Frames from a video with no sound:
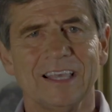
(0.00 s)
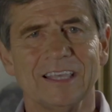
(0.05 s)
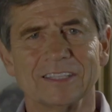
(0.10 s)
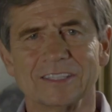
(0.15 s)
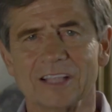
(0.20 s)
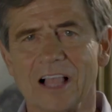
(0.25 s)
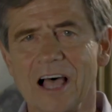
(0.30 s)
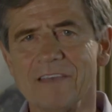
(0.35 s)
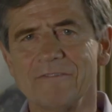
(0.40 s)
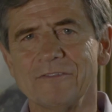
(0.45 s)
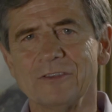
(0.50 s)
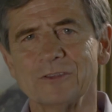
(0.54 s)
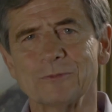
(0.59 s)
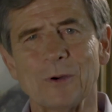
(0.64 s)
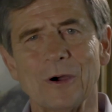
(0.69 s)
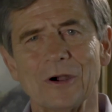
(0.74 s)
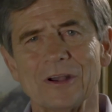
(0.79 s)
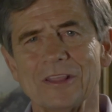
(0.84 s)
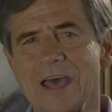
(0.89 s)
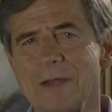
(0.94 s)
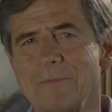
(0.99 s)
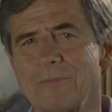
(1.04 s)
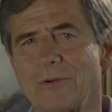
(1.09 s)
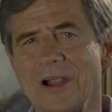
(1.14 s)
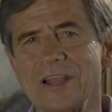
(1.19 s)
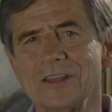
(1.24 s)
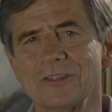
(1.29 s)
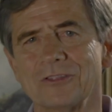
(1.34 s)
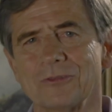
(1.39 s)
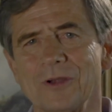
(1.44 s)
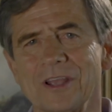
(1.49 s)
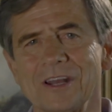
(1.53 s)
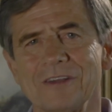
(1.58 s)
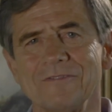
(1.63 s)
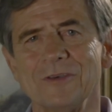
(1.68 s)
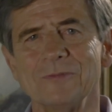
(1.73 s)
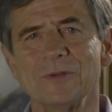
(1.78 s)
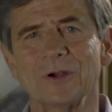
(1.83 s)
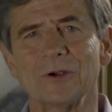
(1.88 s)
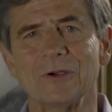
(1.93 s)
His life is part of that bright thread
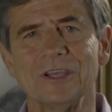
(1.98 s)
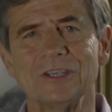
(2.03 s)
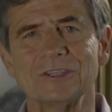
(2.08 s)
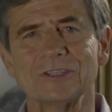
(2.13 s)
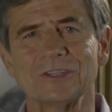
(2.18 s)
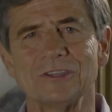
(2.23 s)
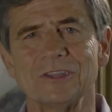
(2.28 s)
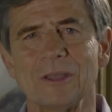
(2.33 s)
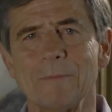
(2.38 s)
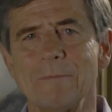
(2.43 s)
of immigration